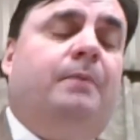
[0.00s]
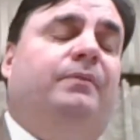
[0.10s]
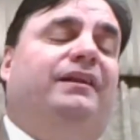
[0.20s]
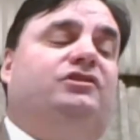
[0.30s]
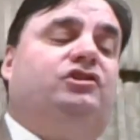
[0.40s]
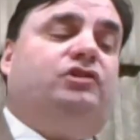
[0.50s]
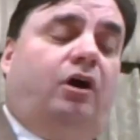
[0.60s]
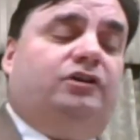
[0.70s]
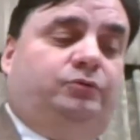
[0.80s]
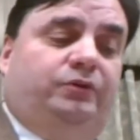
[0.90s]
But it
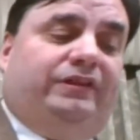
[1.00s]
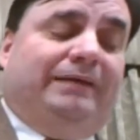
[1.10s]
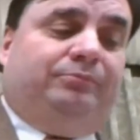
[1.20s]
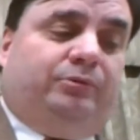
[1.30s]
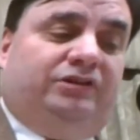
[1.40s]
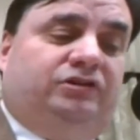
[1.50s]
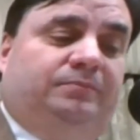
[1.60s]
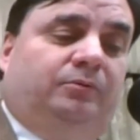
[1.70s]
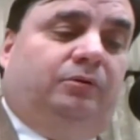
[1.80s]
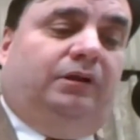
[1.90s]
starts with that
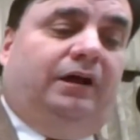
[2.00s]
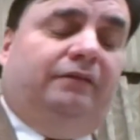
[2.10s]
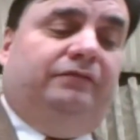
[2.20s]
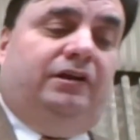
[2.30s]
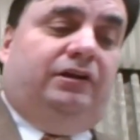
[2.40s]
principle of